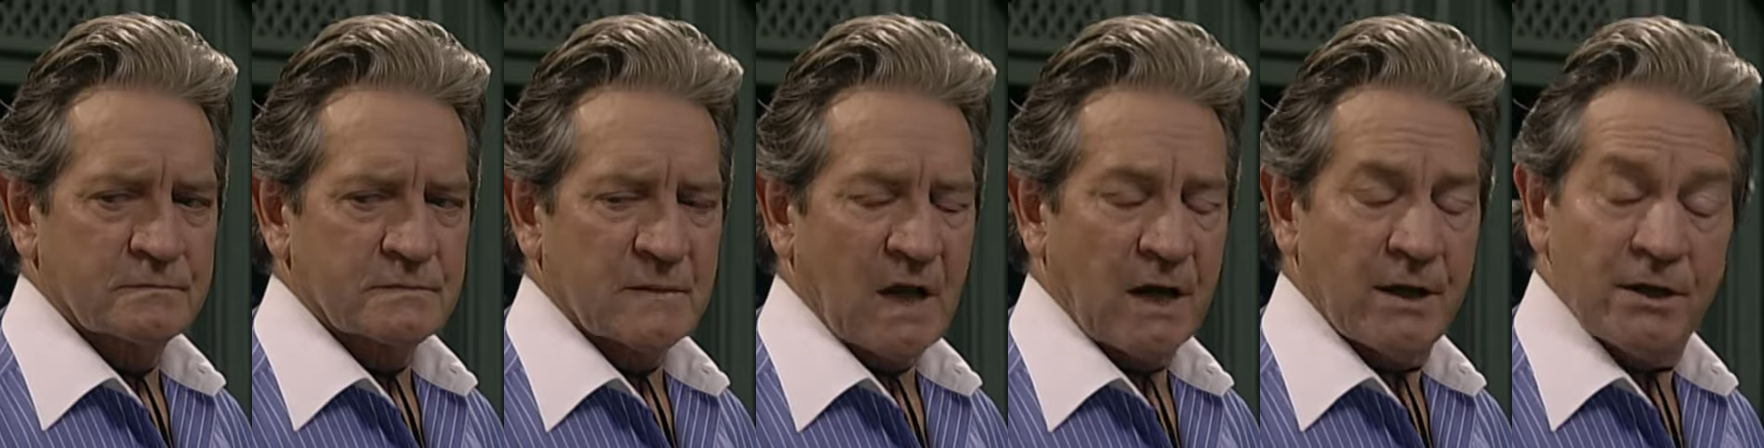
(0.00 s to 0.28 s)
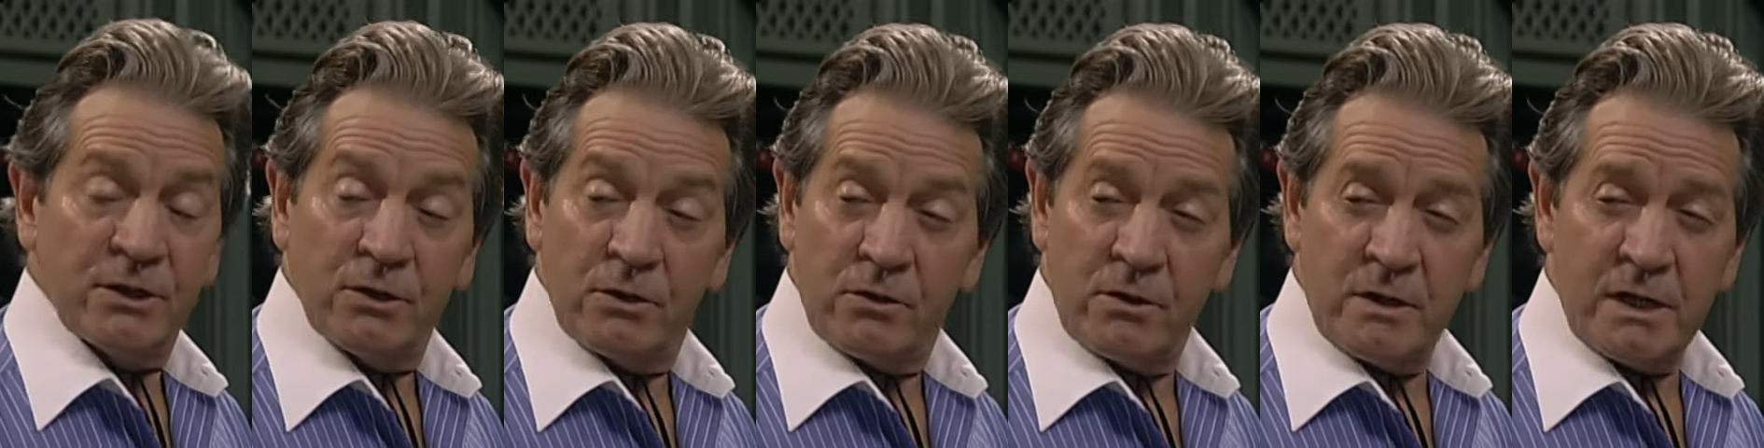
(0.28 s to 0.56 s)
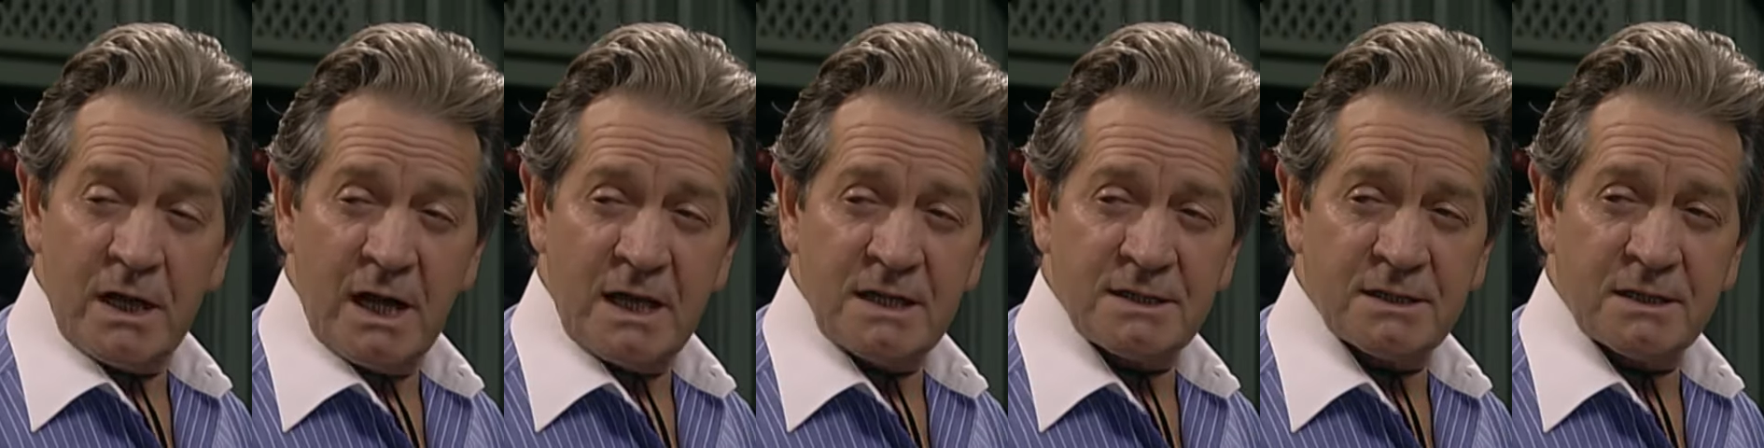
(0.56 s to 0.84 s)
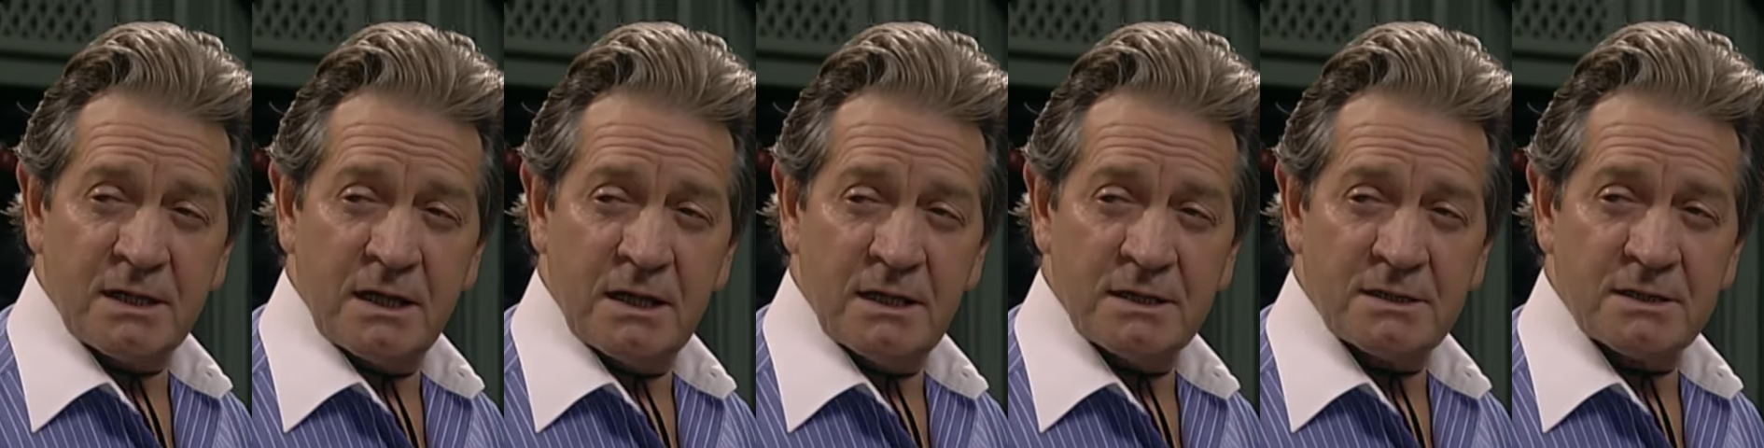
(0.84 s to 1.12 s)
And you're a nice
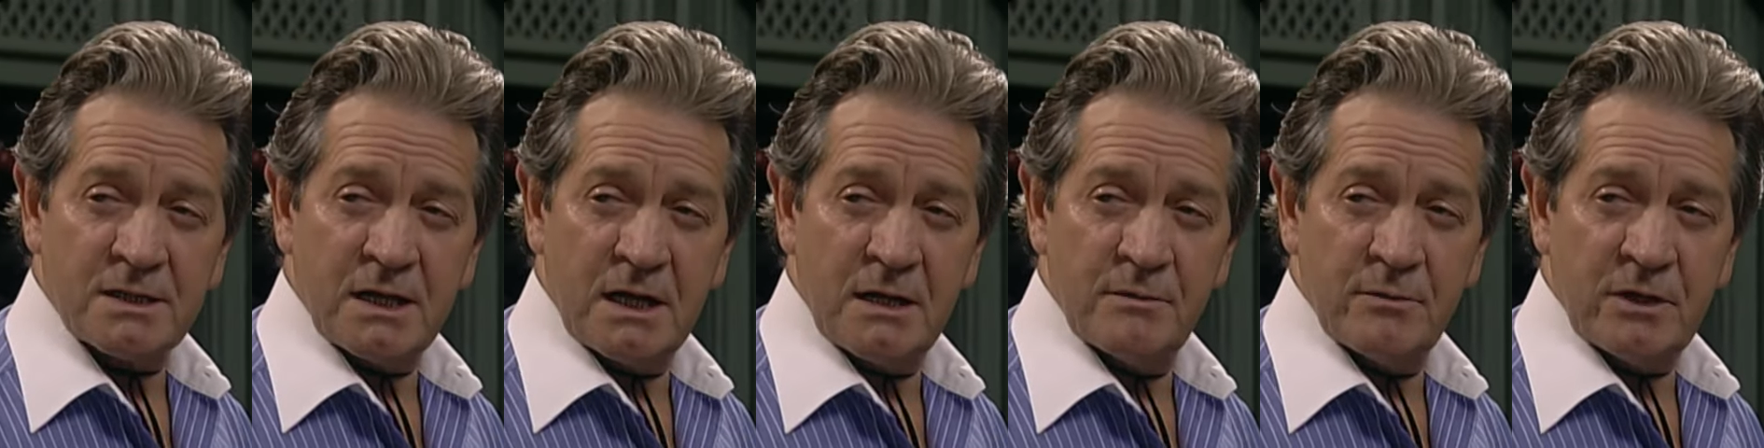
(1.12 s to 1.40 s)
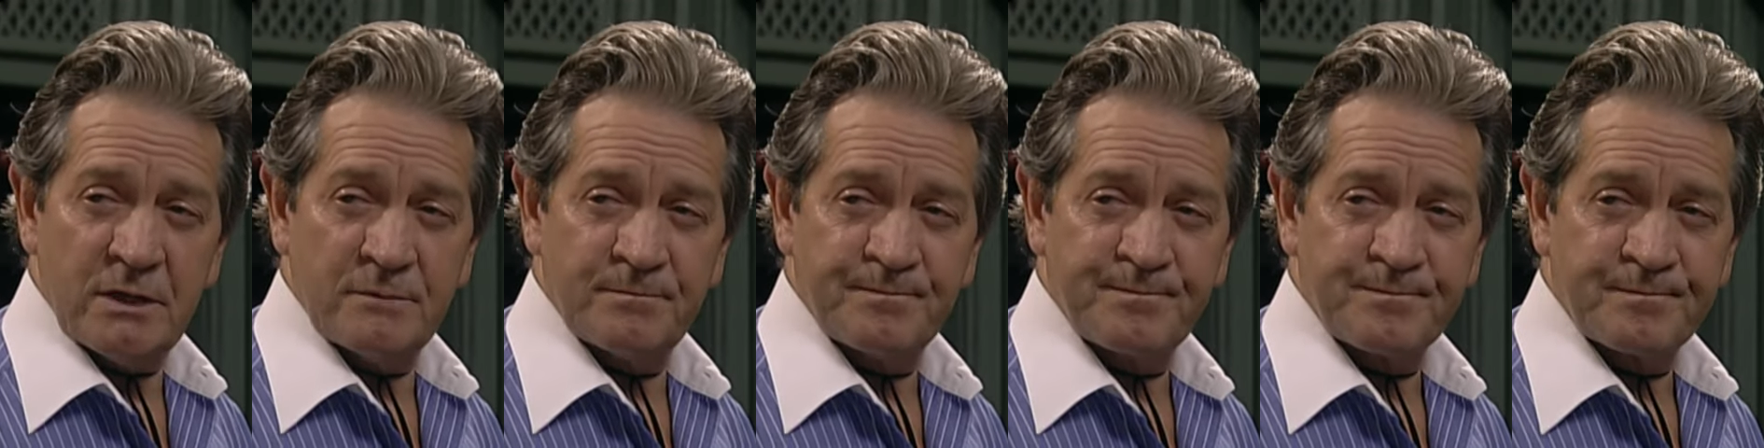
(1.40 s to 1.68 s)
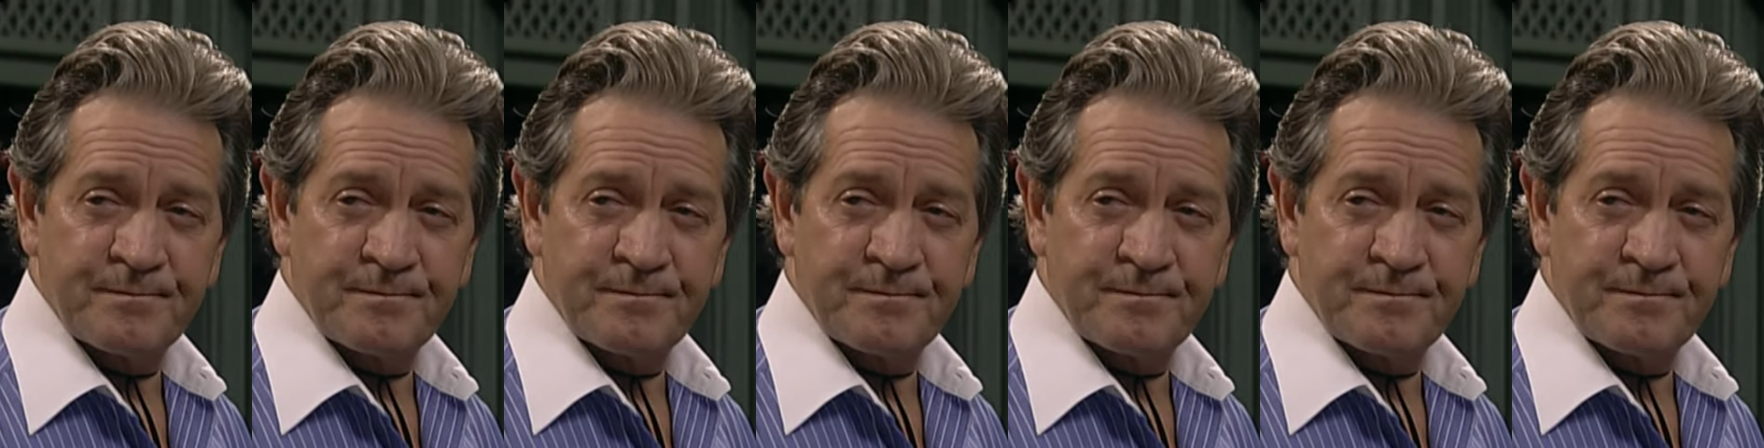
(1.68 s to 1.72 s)
guy, Simon.